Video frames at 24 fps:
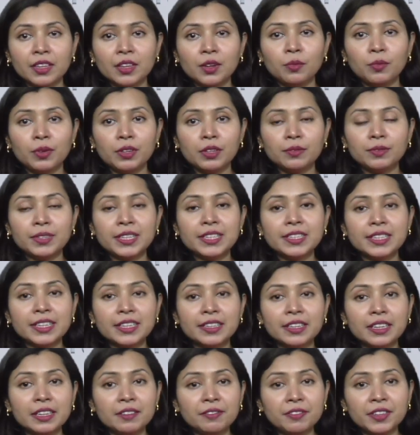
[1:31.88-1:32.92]
One of the
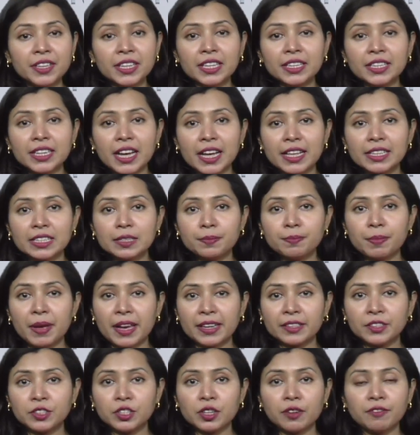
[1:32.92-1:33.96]
significant
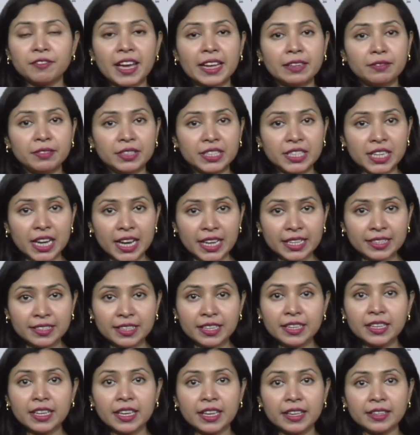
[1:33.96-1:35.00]
aspects of
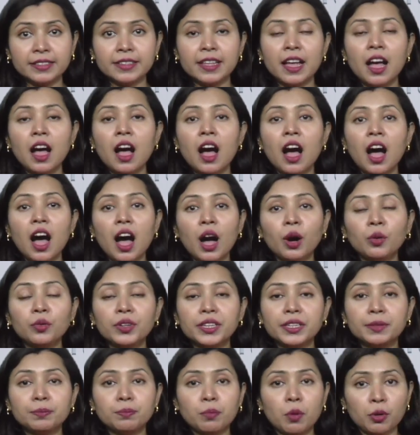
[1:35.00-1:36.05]
advertising is how
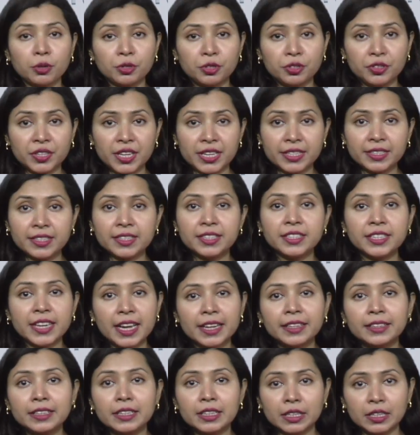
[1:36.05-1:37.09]
it portrays
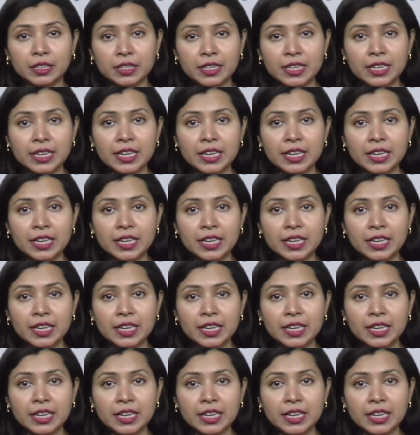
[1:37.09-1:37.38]
gender,